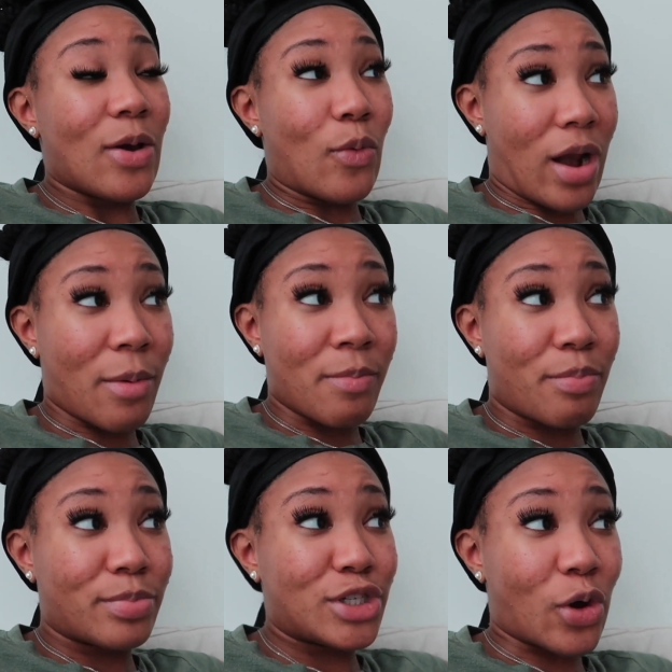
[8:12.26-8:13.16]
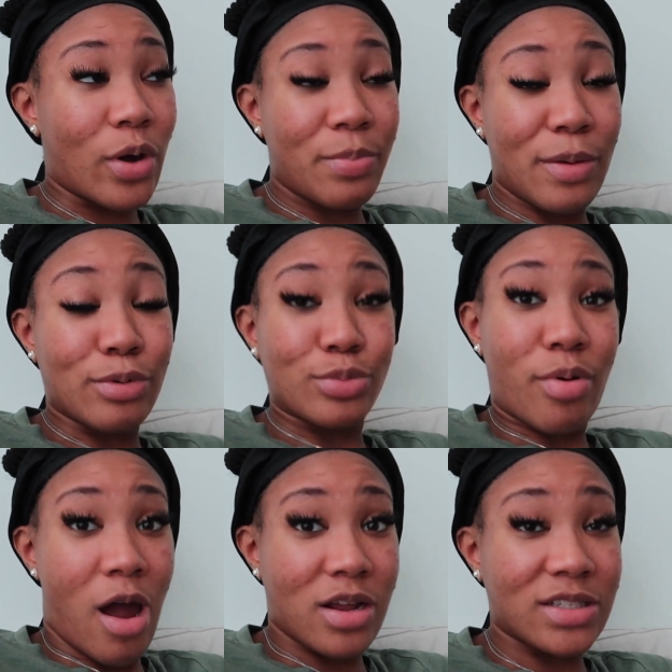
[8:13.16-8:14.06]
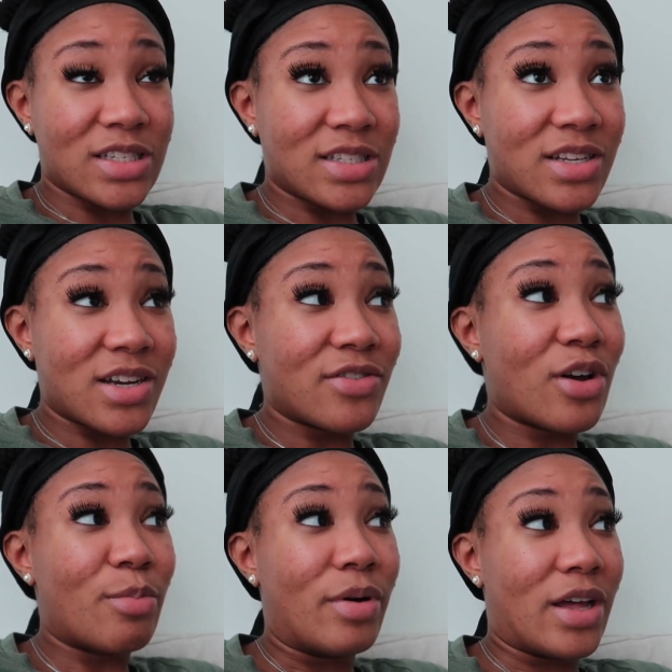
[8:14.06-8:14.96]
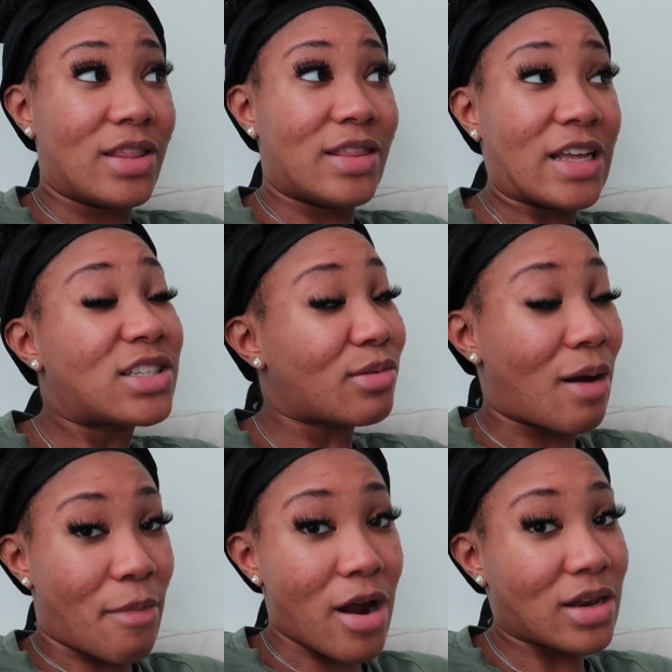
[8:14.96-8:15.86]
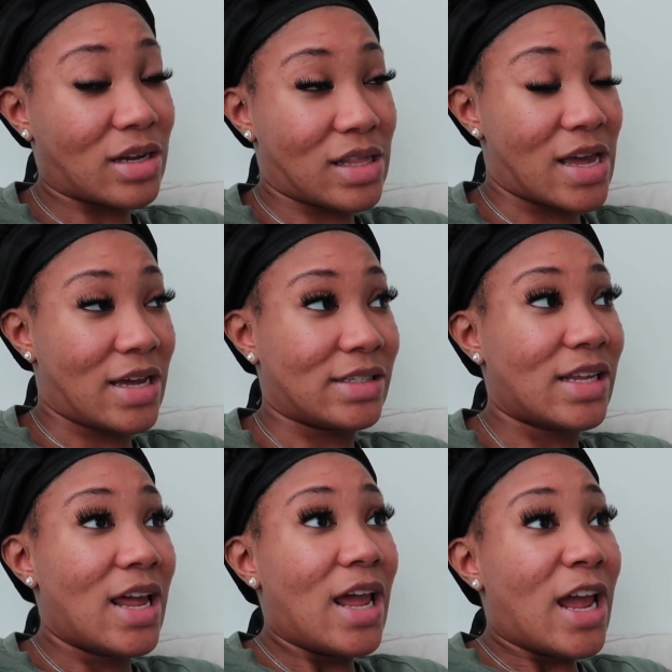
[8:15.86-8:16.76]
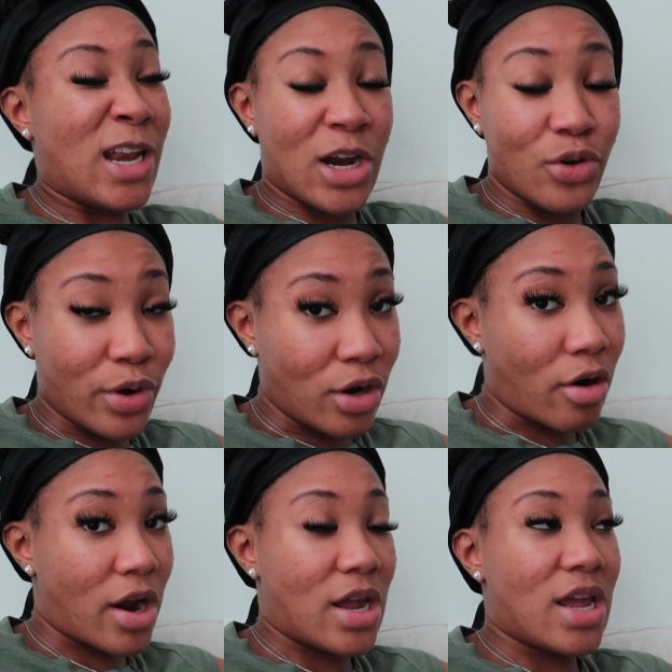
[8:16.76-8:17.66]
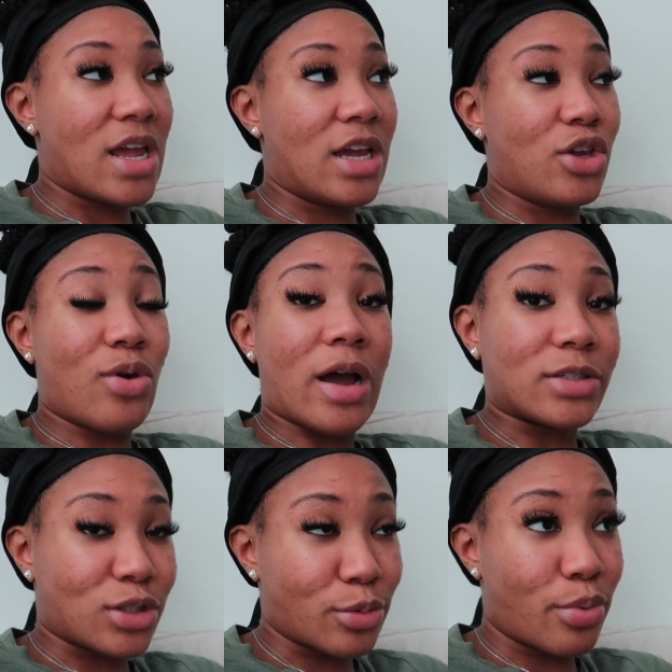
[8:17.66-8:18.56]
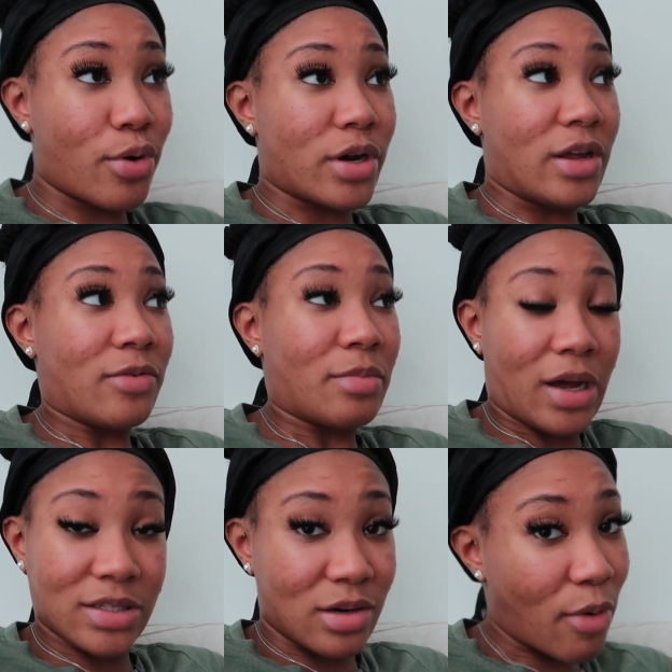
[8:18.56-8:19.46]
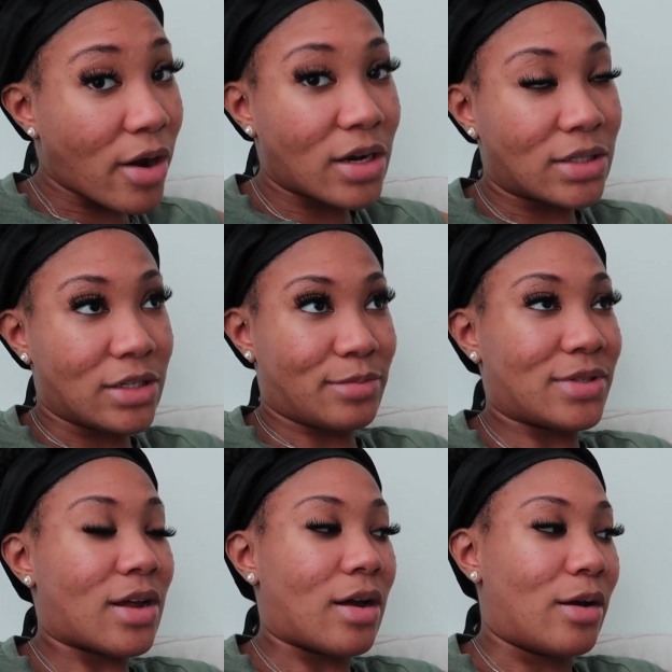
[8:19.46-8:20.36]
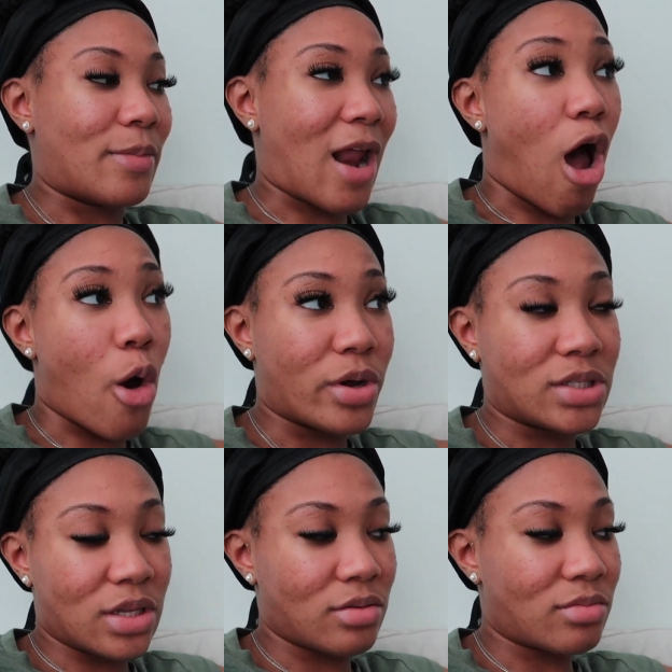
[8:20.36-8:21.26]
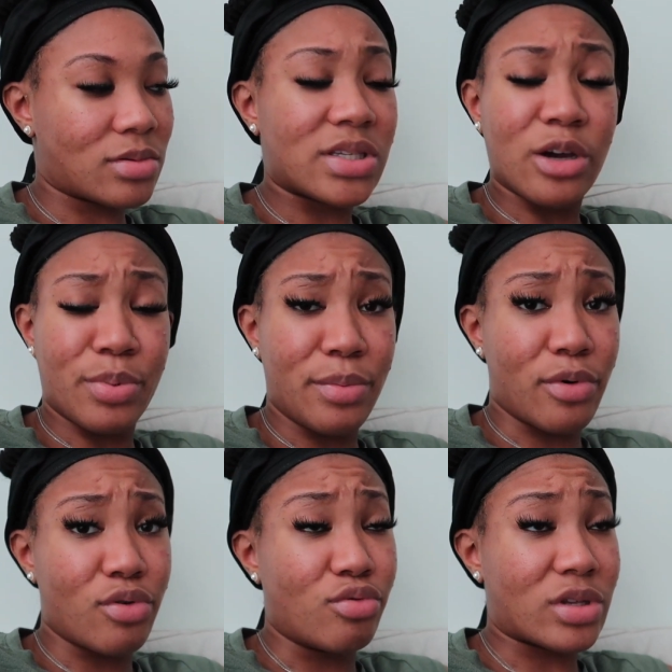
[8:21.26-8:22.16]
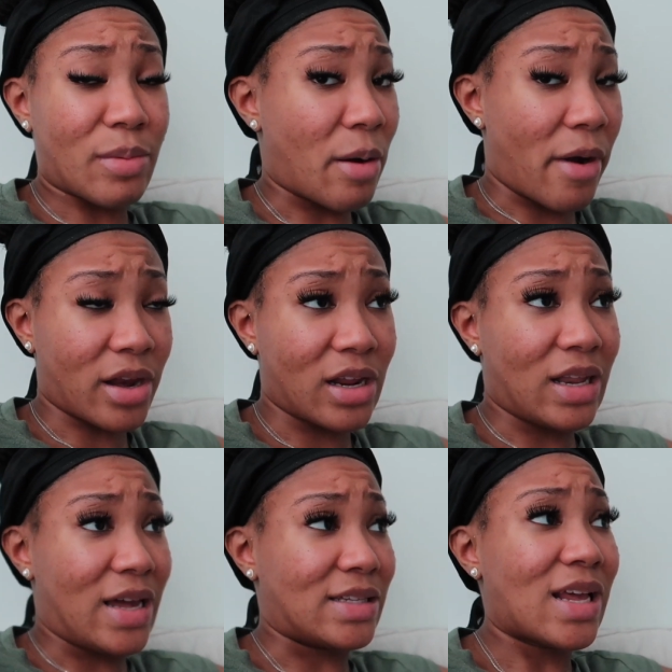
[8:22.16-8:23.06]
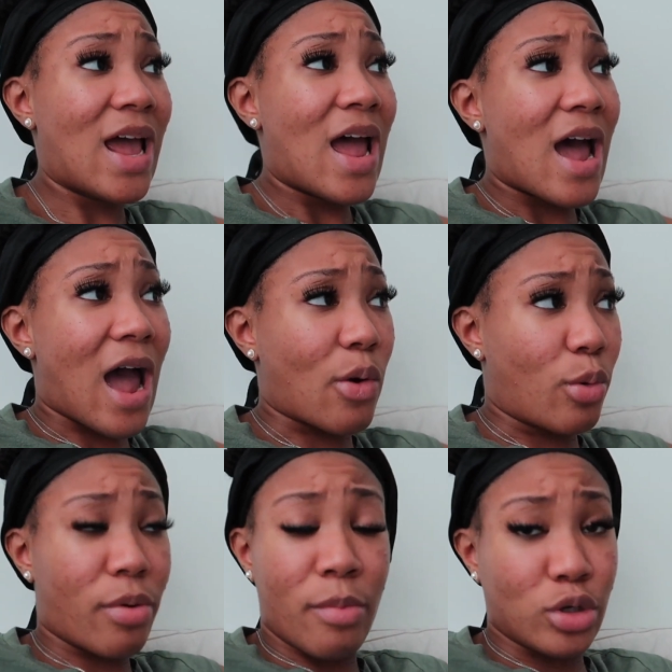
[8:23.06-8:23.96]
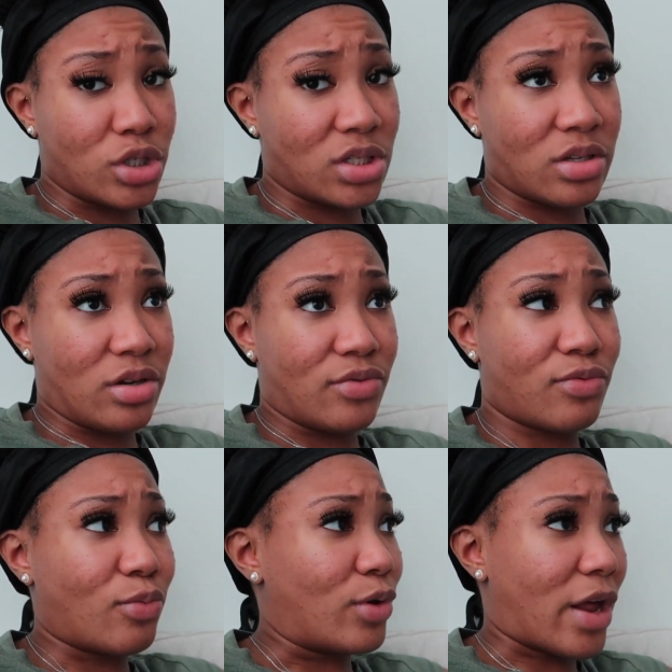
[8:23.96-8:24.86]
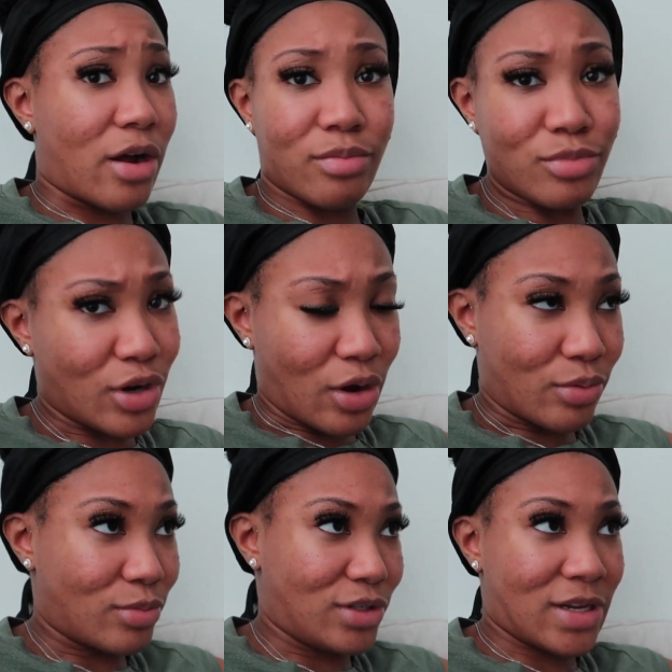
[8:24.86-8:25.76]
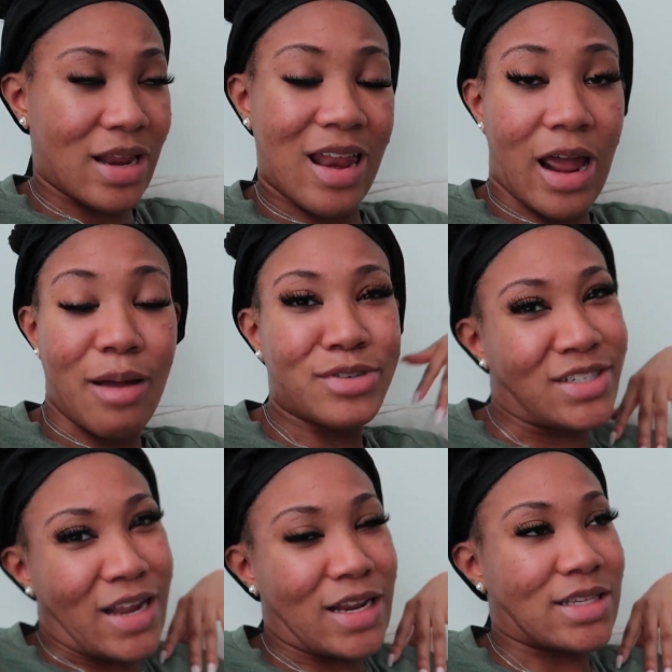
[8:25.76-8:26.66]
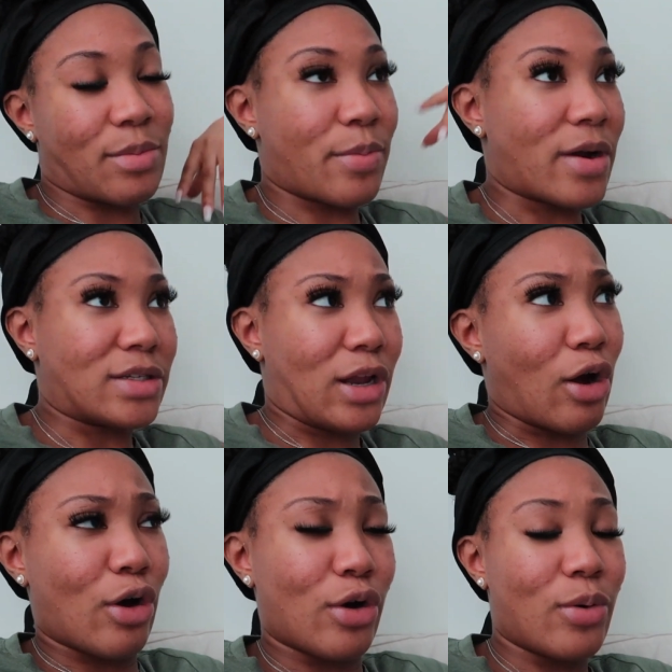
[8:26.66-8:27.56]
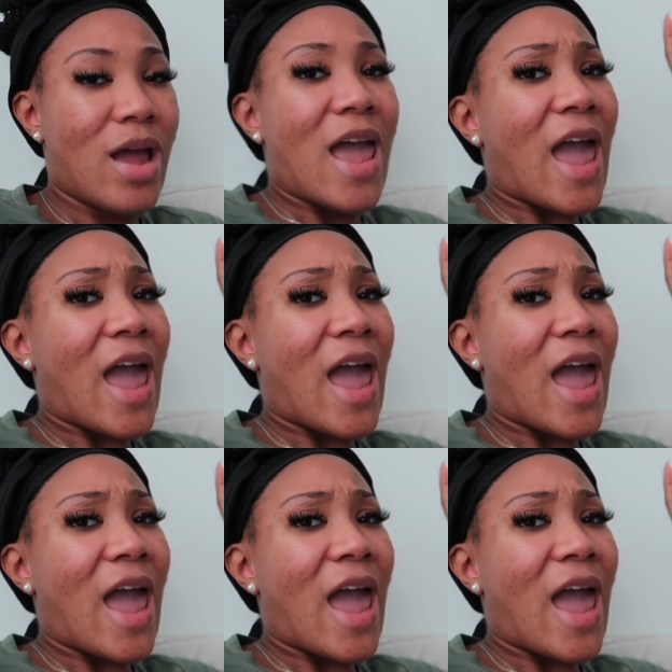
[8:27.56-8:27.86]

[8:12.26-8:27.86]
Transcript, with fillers: when I'm showing people's products and stuff, but they took my marketing class and they're doing great, and you guys are supporting because of the marketing tips. And I always tell people who take my marketing class, I will promote your stuff without, you know, like I'm just not that type of person, like, oh.